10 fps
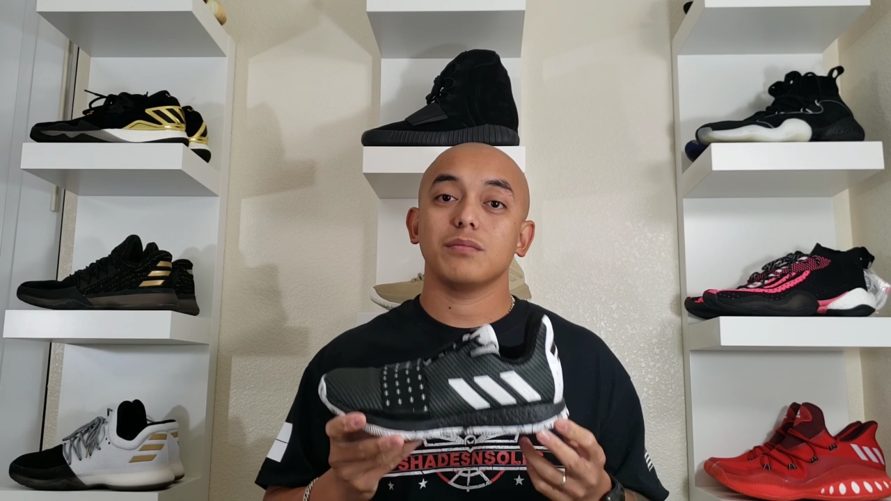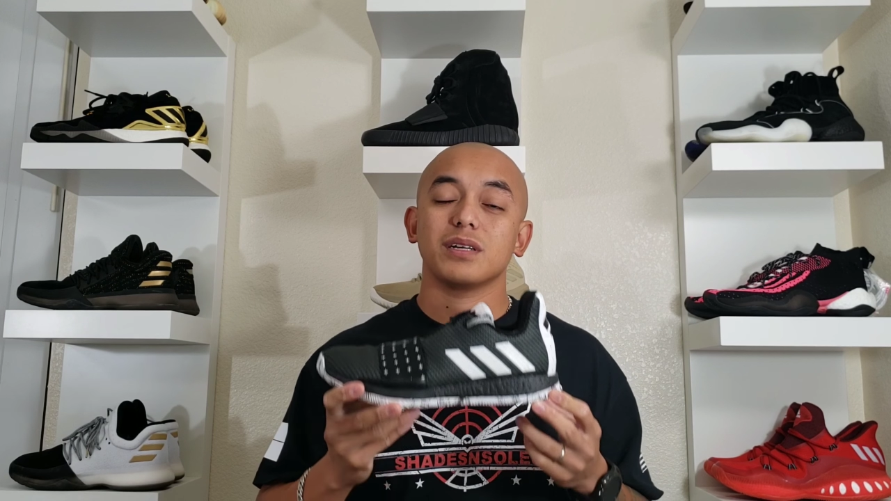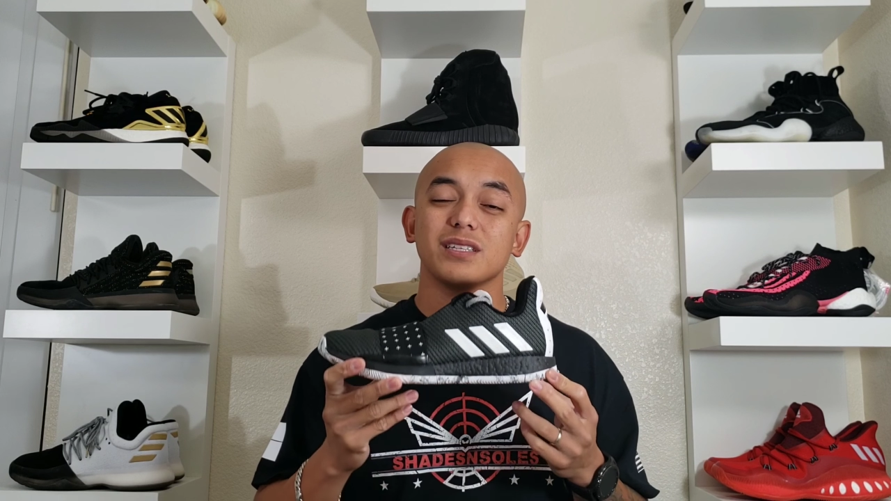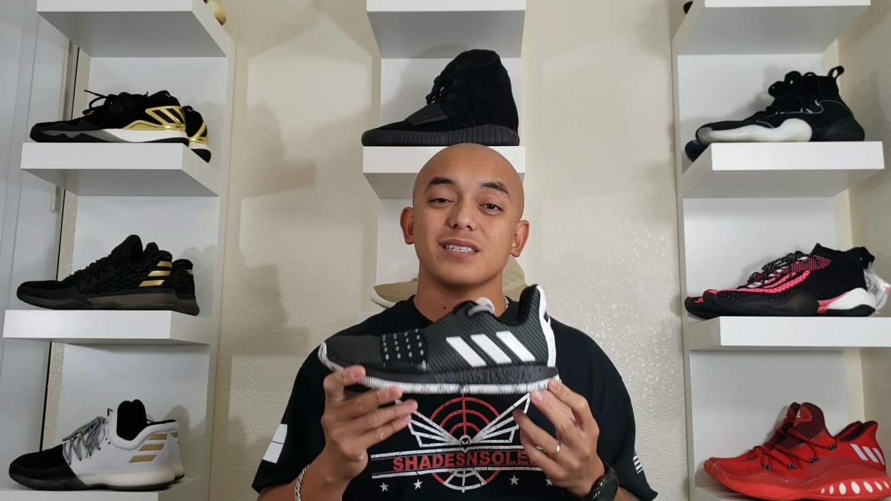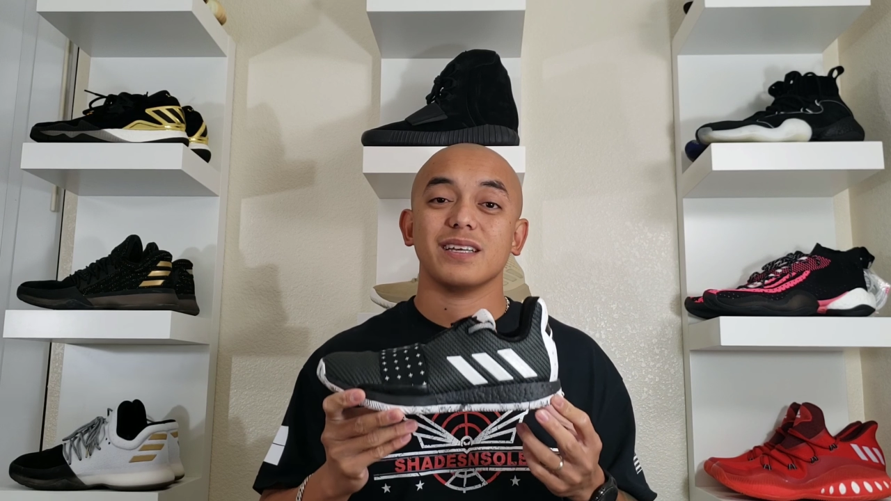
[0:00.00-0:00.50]
but
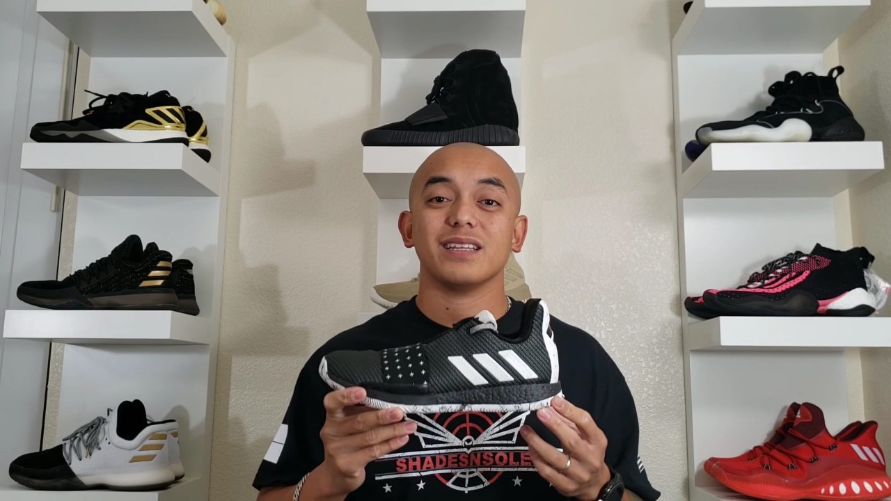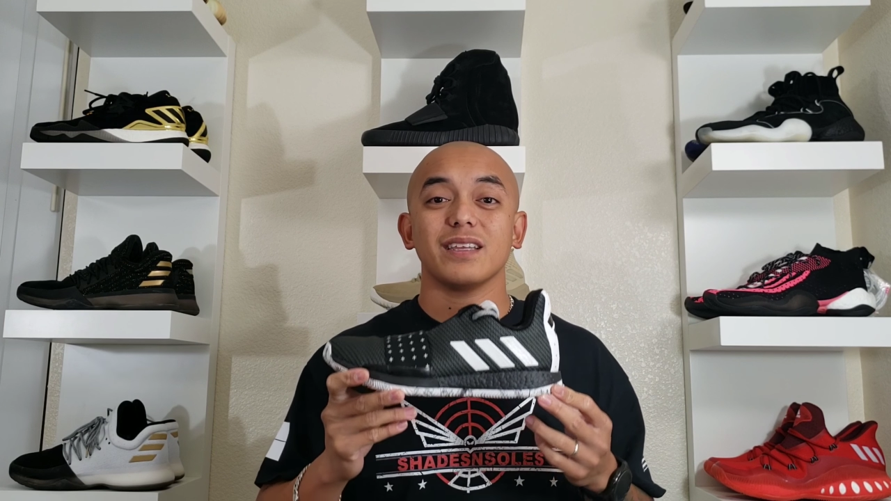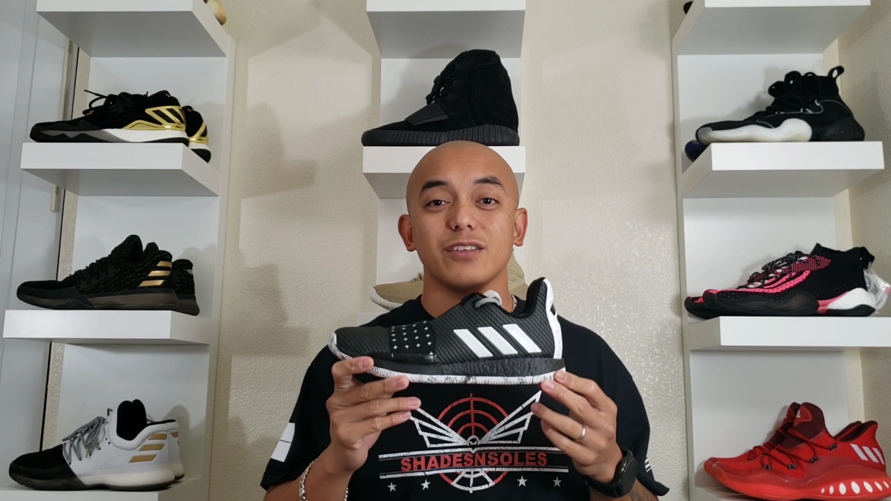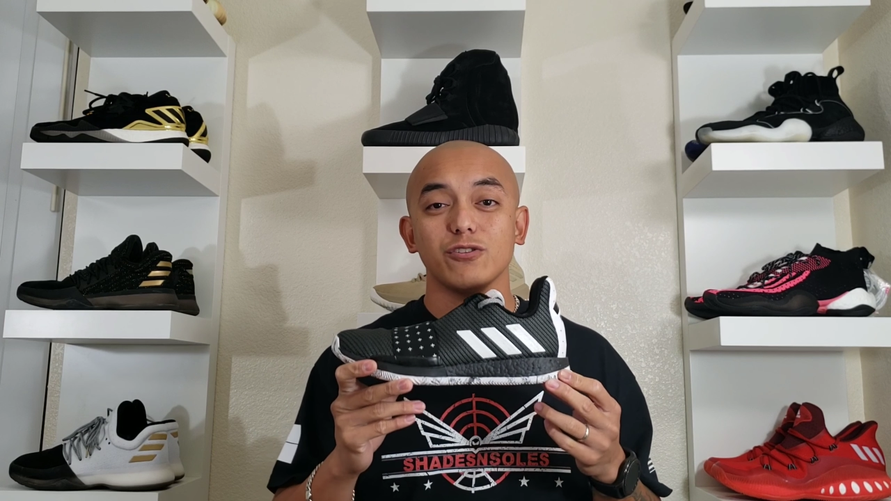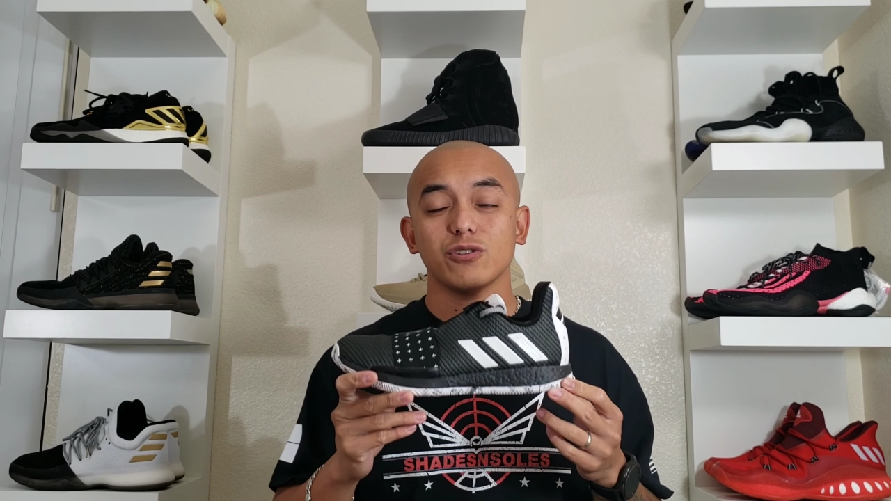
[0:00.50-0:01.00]
instead
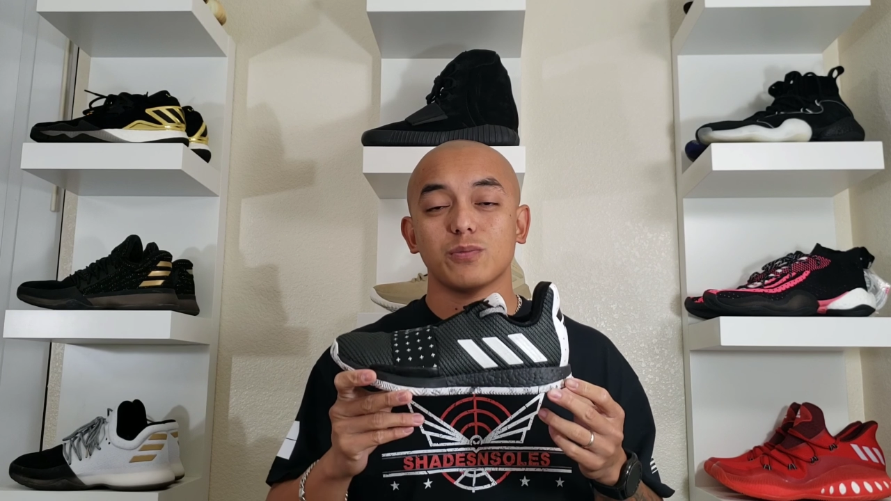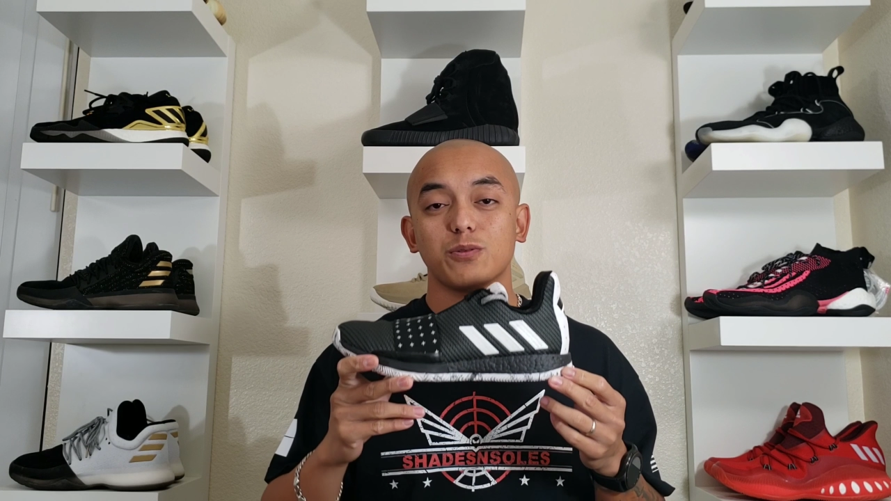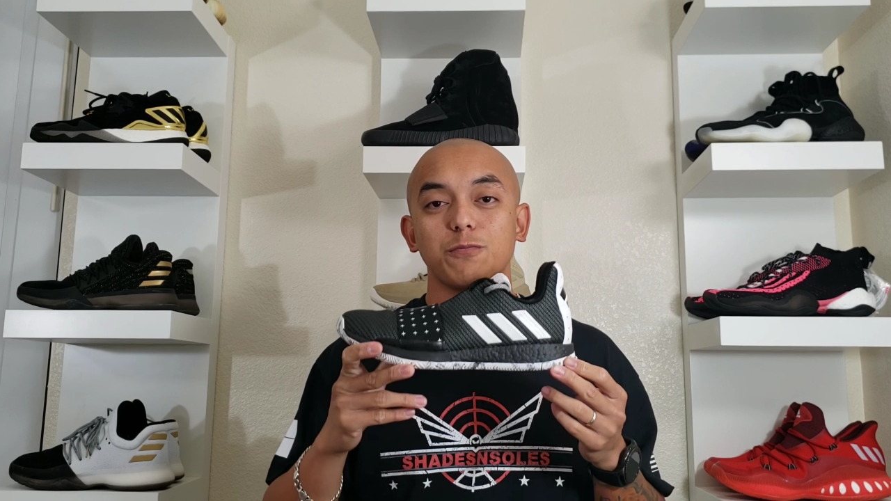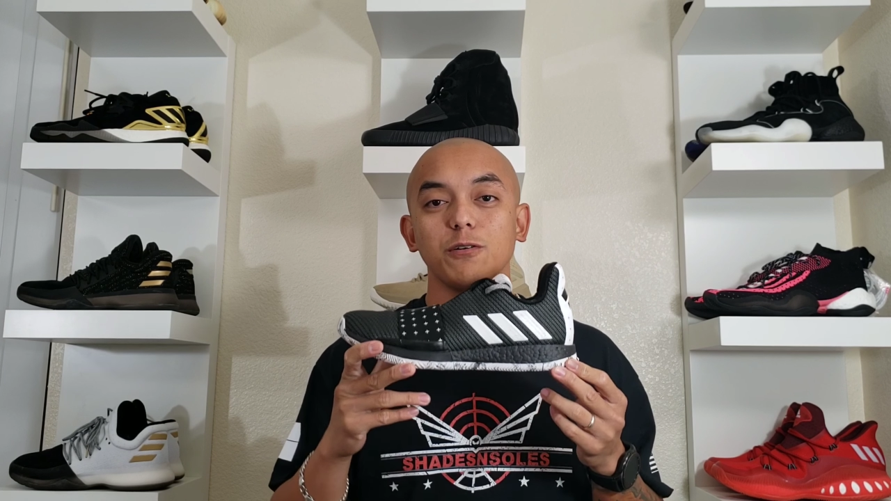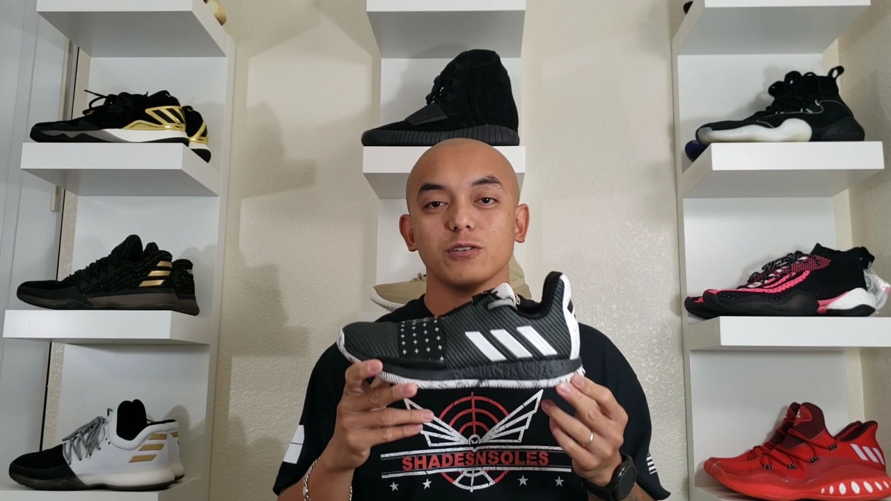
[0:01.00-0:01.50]
used
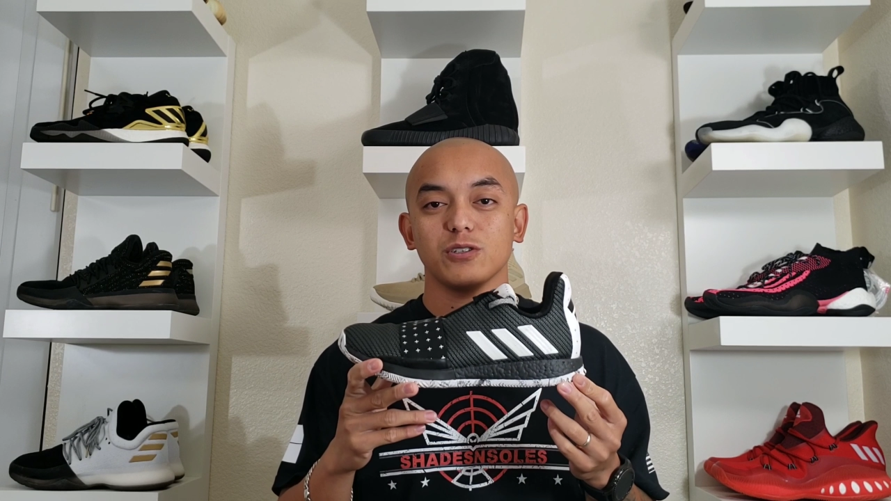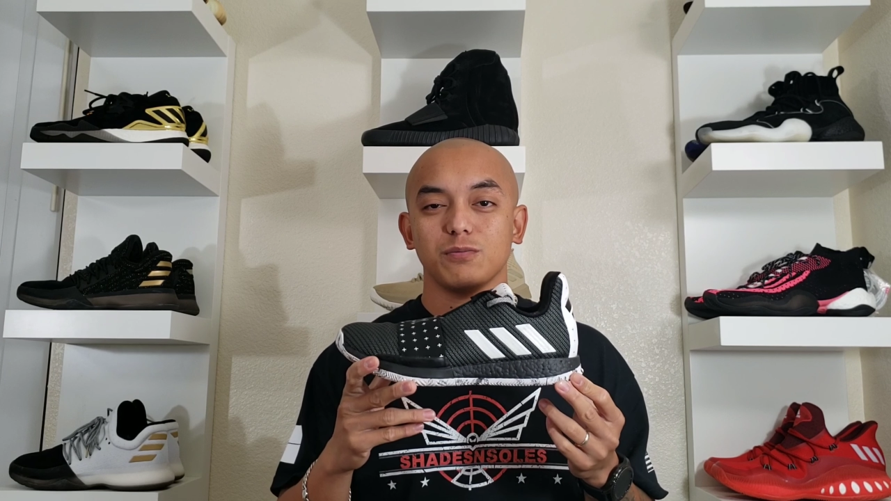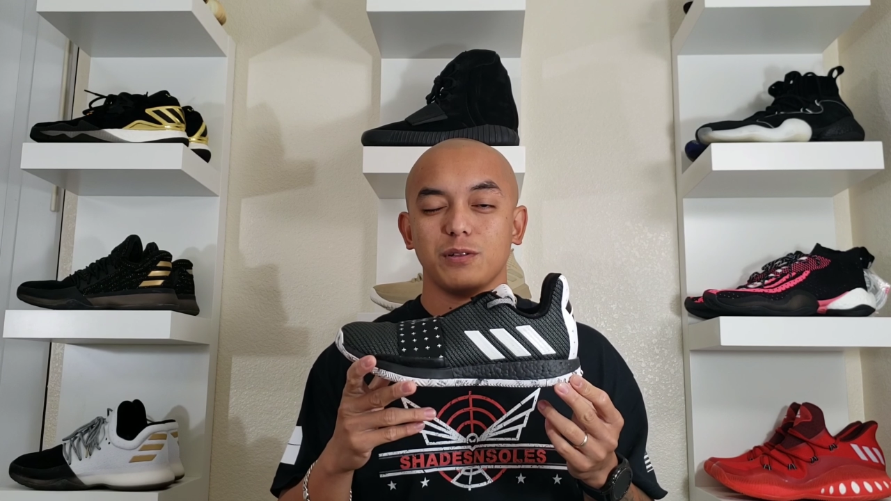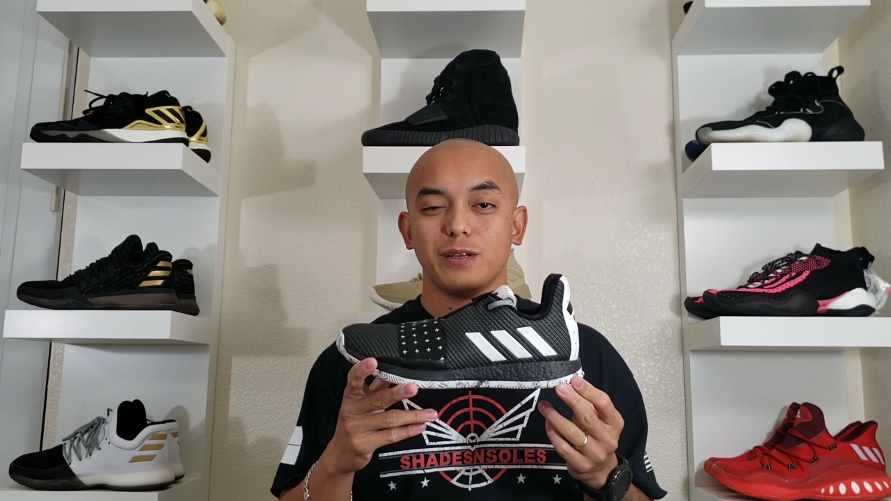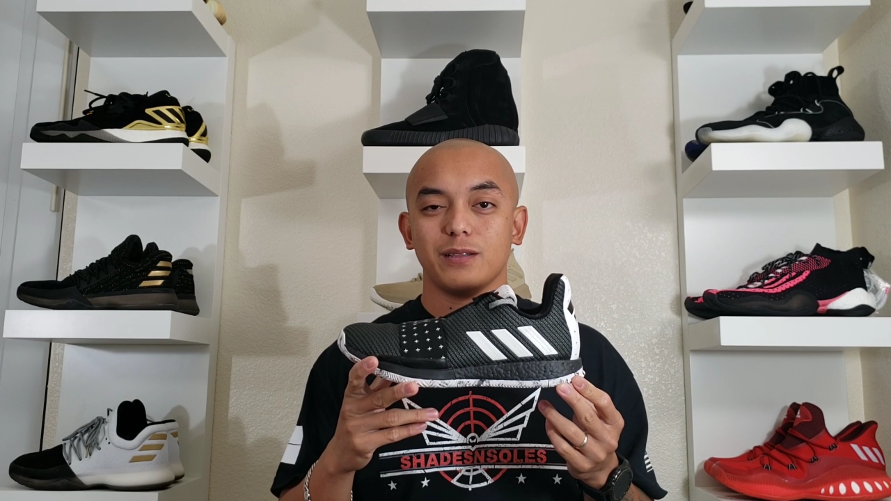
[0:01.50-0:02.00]
propulsion
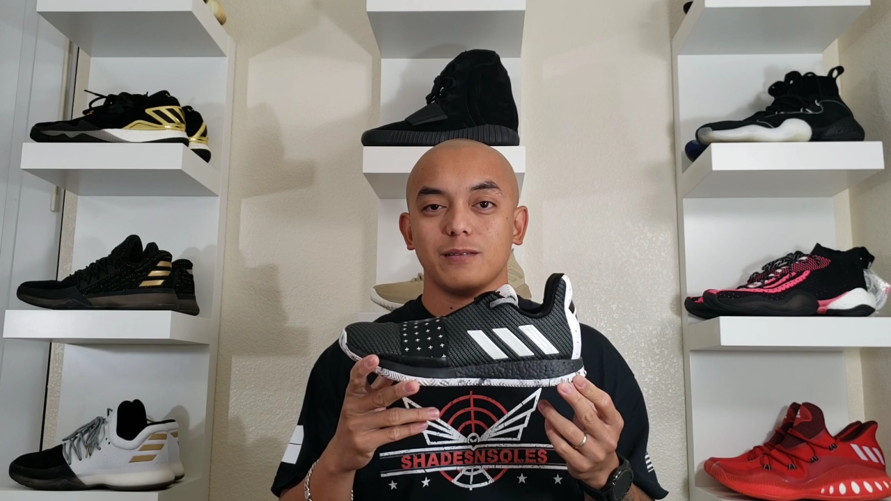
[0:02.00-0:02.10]
plate.